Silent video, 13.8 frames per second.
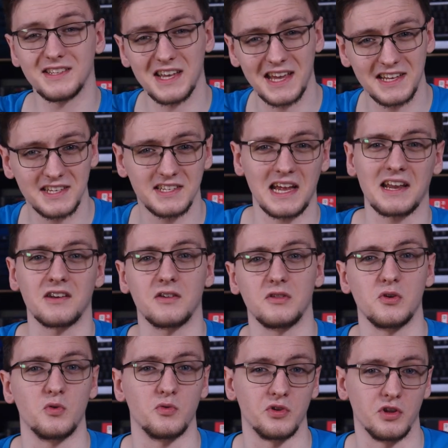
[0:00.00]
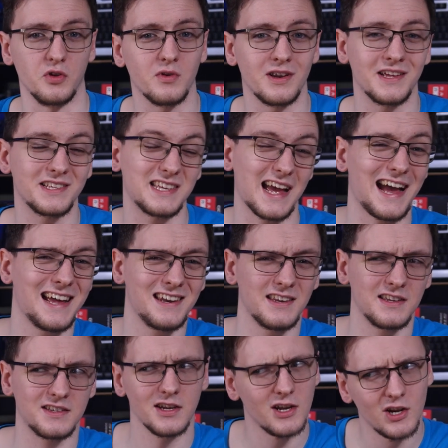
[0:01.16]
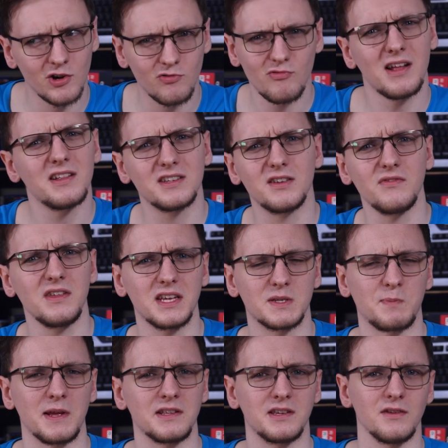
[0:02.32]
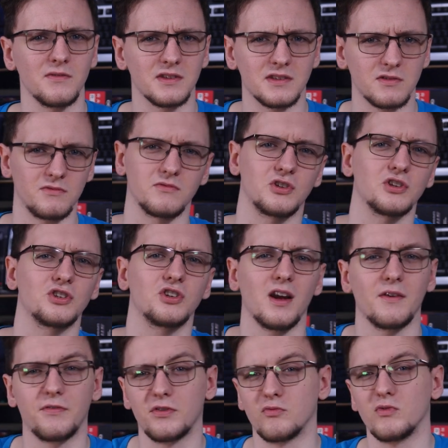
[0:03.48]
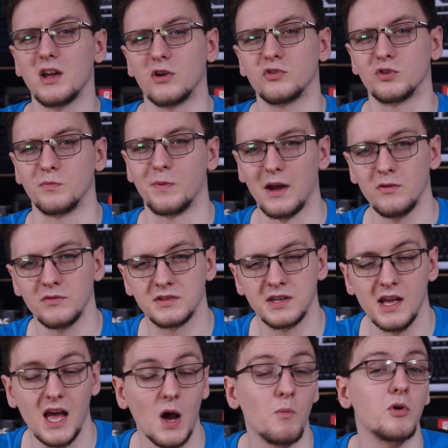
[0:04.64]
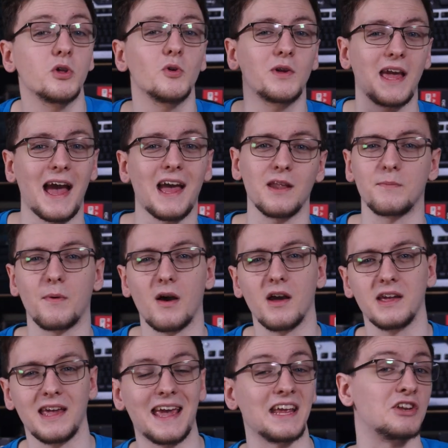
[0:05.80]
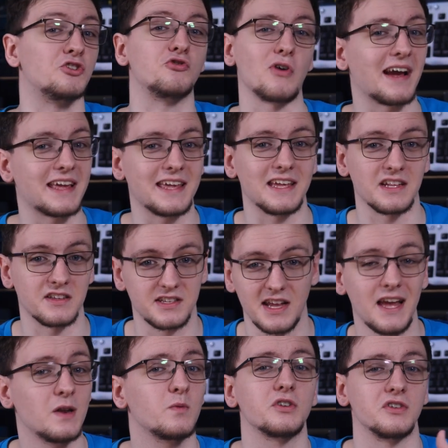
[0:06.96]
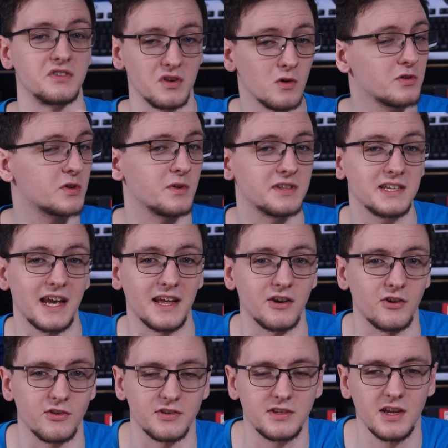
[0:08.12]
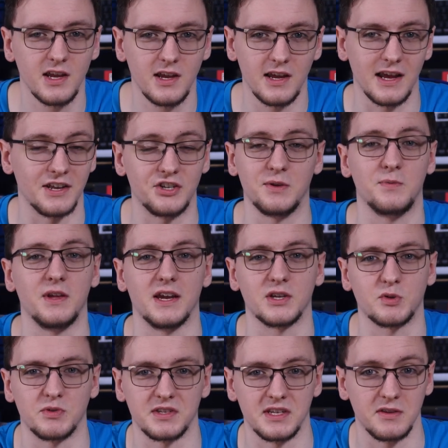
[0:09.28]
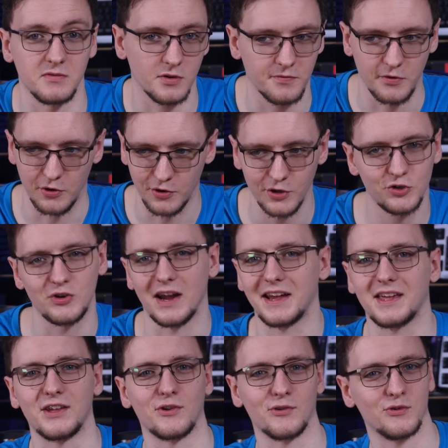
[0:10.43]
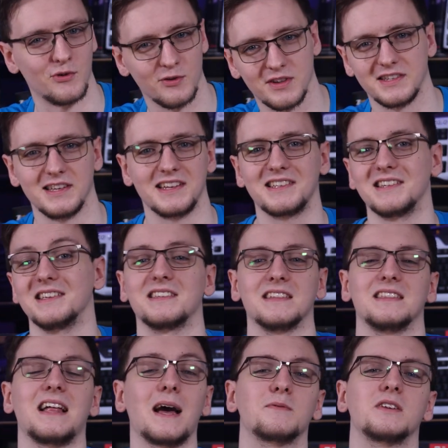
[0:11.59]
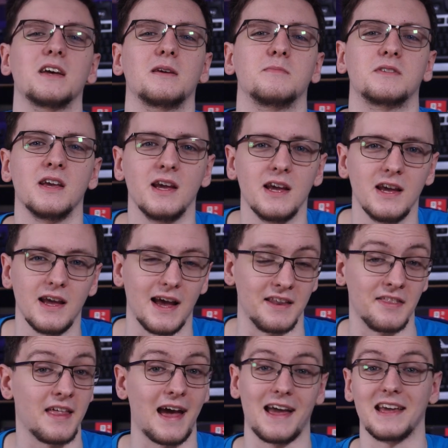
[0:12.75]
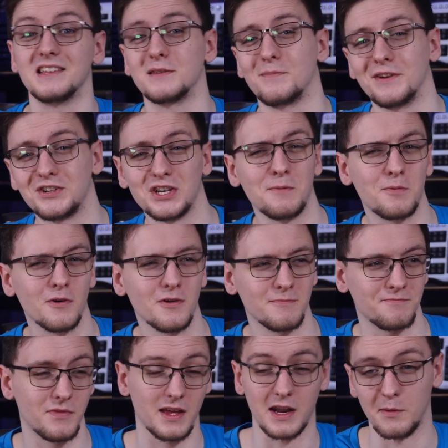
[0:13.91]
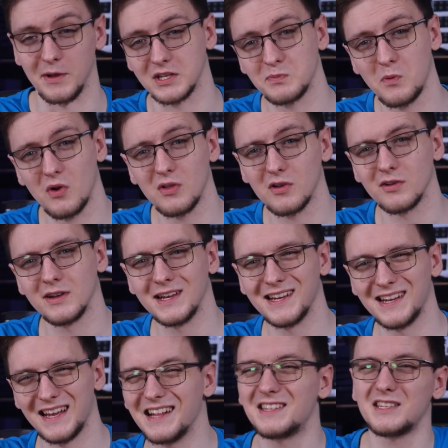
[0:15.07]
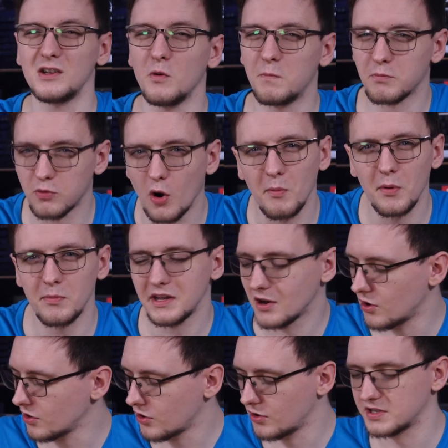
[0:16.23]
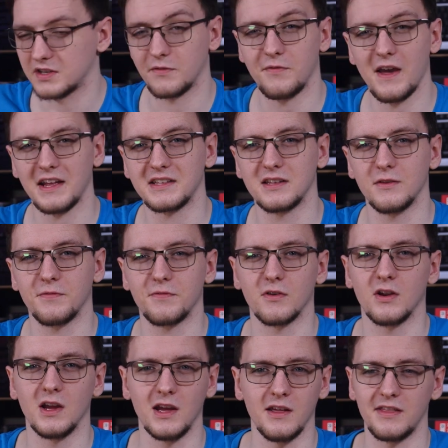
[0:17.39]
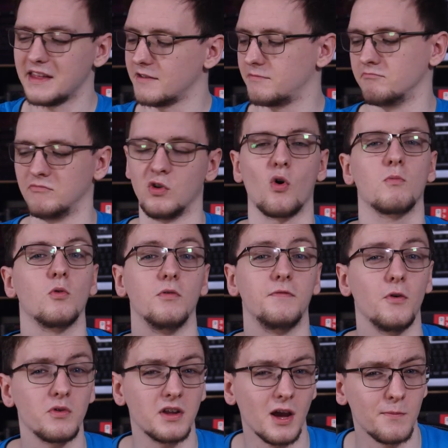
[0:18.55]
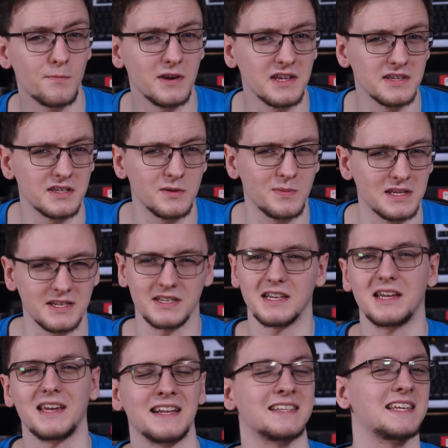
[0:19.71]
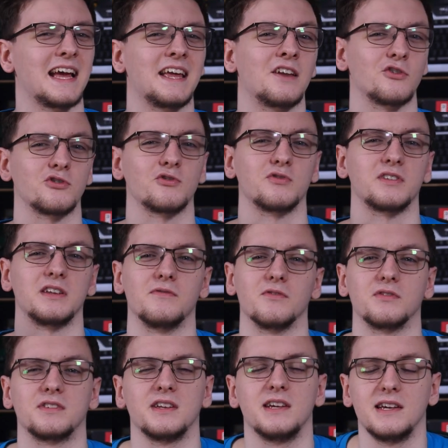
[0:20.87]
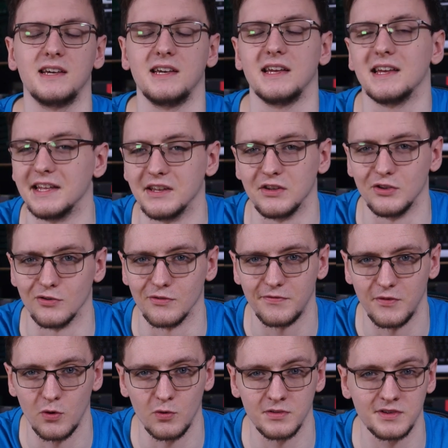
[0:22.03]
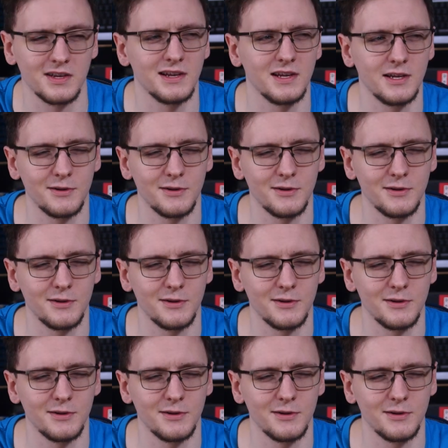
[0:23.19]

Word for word: is a standalone unit and is relatively expensive, it's just shy of 300 pounds, and well, you can buy a Dragy instead, which is also a 10 hertz uh, GPS receiver for tracking your 0 to 60s and lap times, and that is a bit cheaper and a bit smaller, it's still probably not cost effective for the normal phone companies to be sticking 10Hz receivers in your phones.